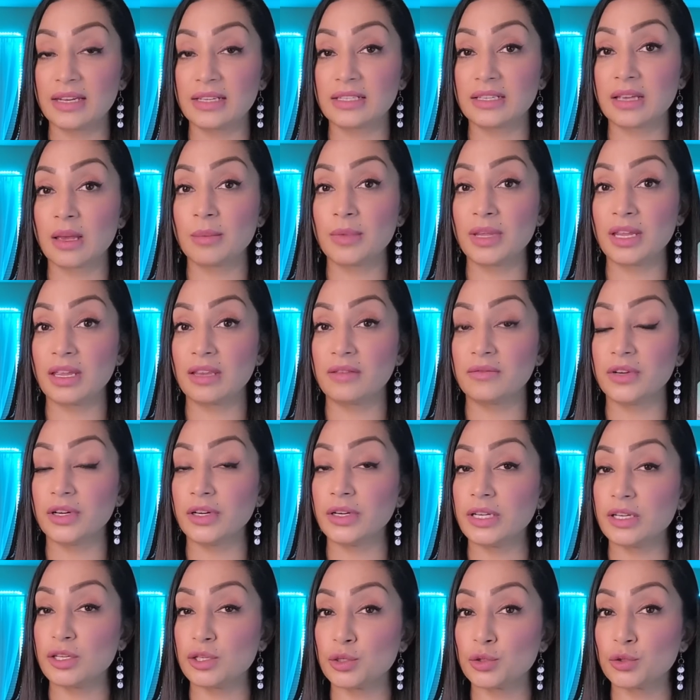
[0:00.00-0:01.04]
is coming in
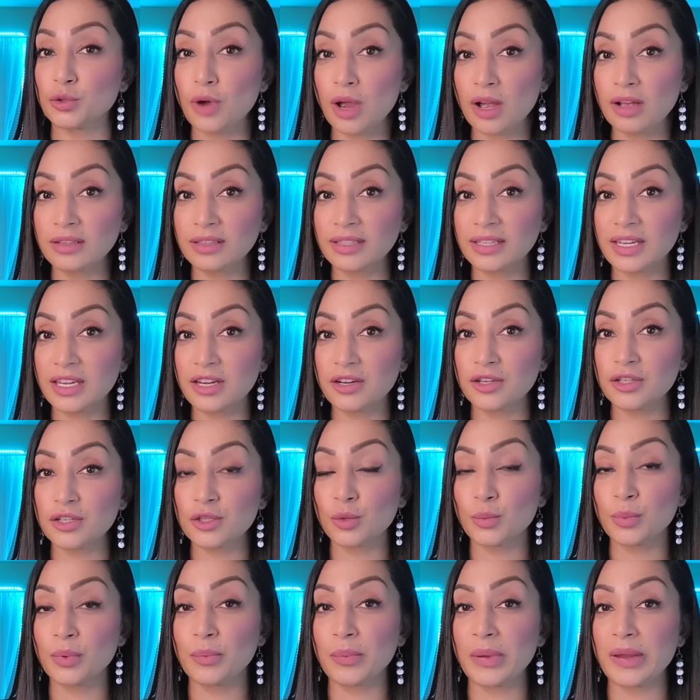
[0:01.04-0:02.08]
very strongly here,
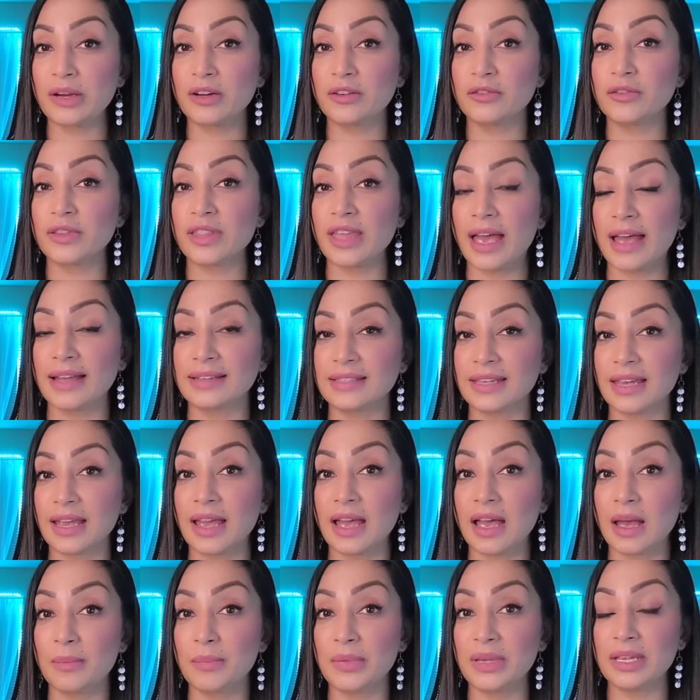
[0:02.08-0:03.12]
so prepare for that to
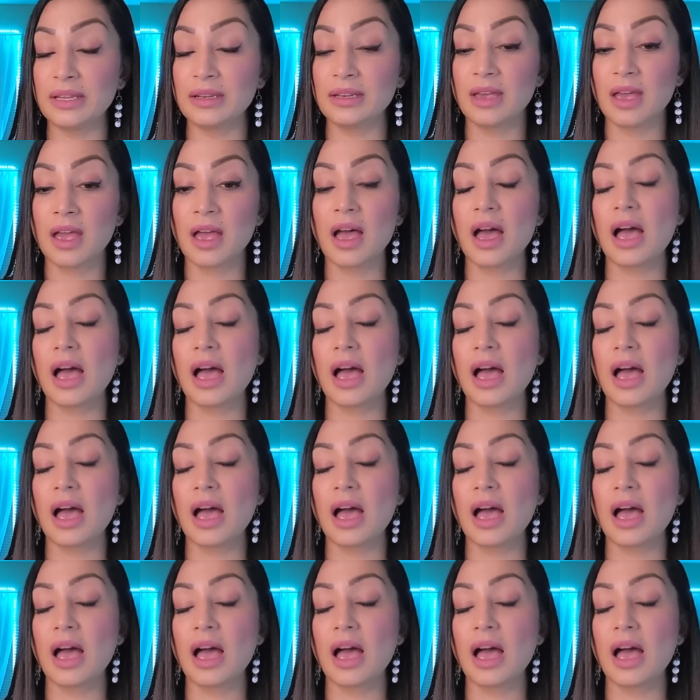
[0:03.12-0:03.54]
happen.